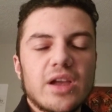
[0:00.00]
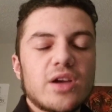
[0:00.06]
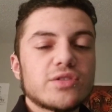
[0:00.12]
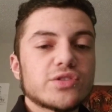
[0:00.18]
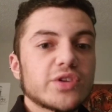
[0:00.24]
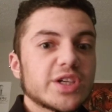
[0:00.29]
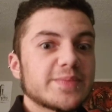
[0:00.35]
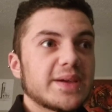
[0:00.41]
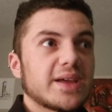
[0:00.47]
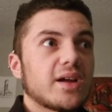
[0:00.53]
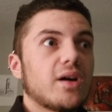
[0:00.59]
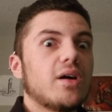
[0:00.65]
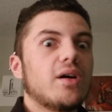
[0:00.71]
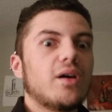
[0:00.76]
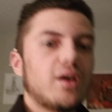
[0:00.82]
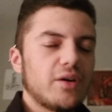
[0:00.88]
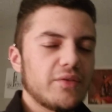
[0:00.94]
So I spent
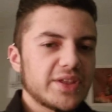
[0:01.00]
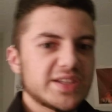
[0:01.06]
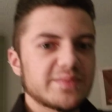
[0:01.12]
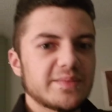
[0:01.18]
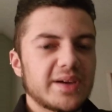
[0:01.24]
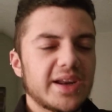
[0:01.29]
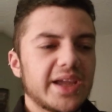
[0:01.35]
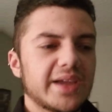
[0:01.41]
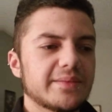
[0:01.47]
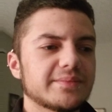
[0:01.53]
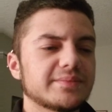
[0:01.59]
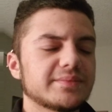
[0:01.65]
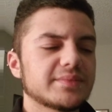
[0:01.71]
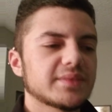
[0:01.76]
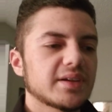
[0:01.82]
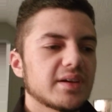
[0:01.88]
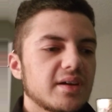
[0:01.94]
all this money.
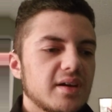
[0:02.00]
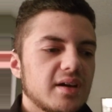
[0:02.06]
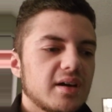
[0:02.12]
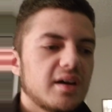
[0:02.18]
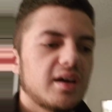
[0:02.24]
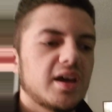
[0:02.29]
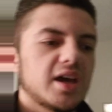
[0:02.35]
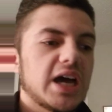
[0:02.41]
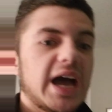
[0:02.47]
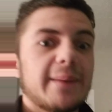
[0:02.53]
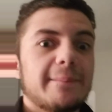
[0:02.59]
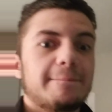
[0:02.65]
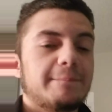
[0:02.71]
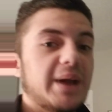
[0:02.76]
I